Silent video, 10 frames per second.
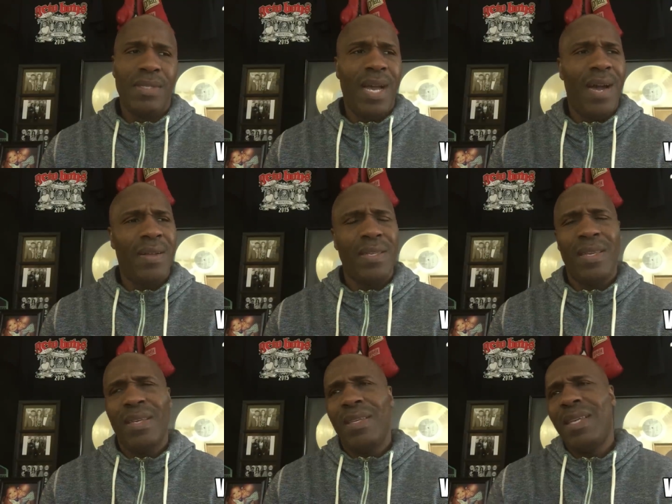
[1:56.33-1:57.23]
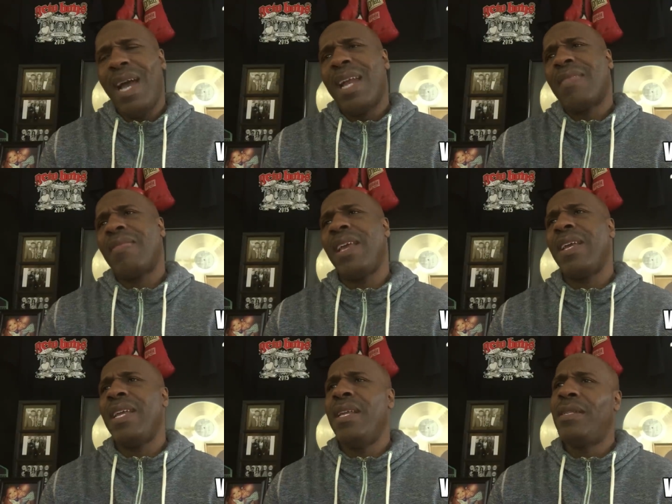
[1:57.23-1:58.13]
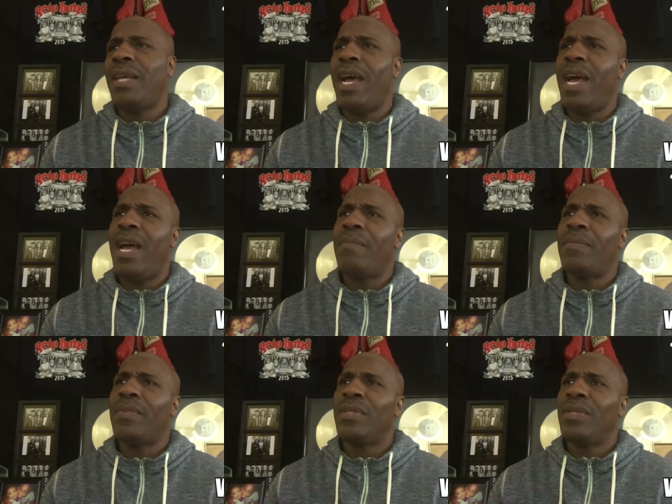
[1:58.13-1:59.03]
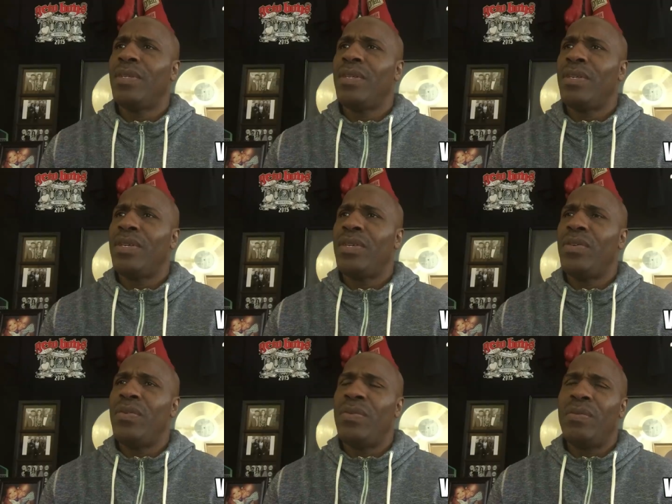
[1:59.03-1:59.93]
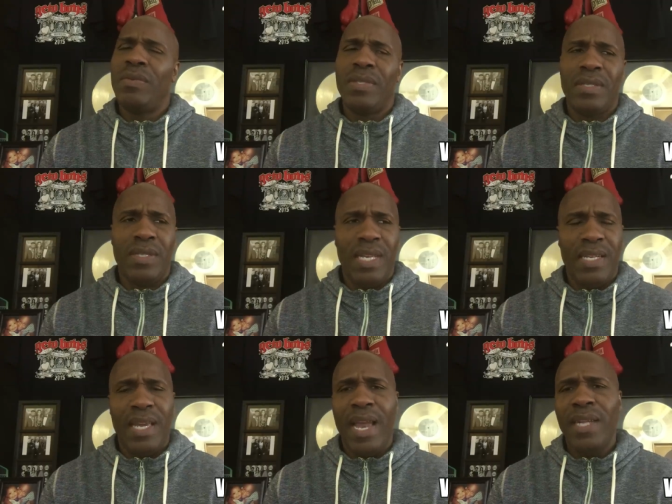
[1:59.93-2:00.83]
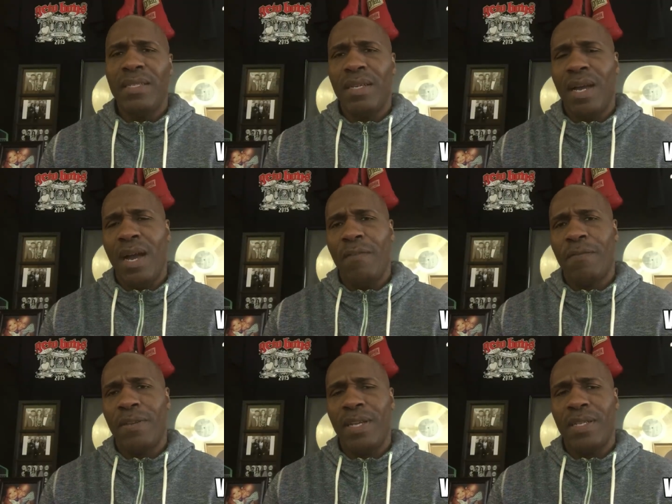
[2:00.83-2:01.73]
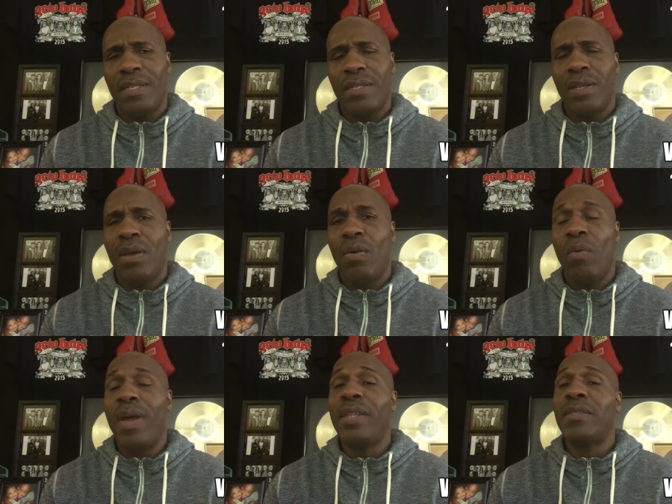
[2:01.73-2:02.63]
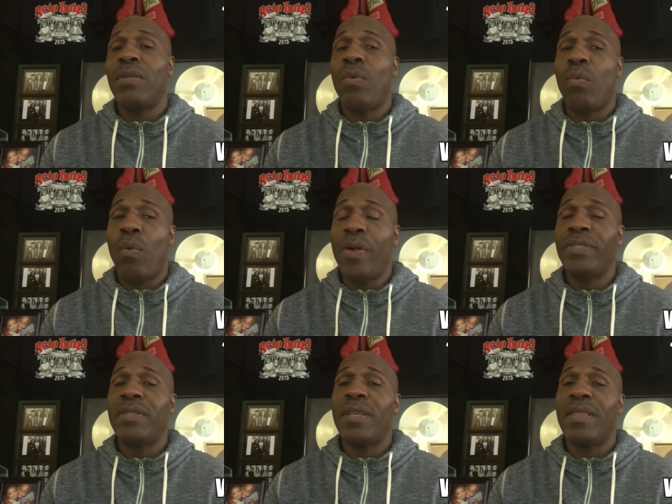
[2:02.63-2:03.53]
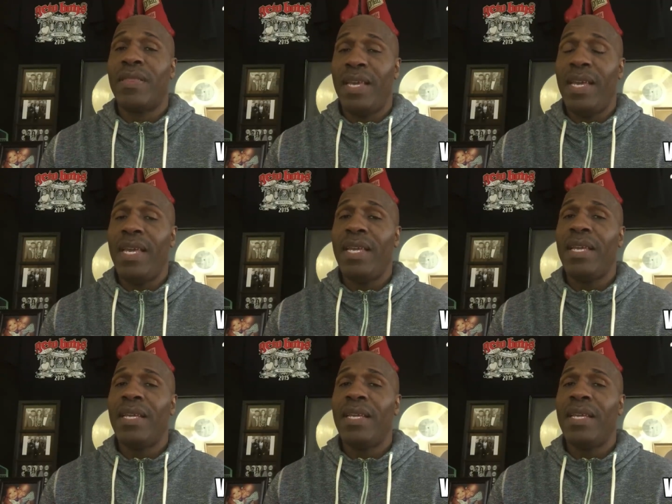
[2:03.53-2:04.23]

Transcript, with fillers: Y'all, you gotta think anytime you engage in conflict, what is the worst thing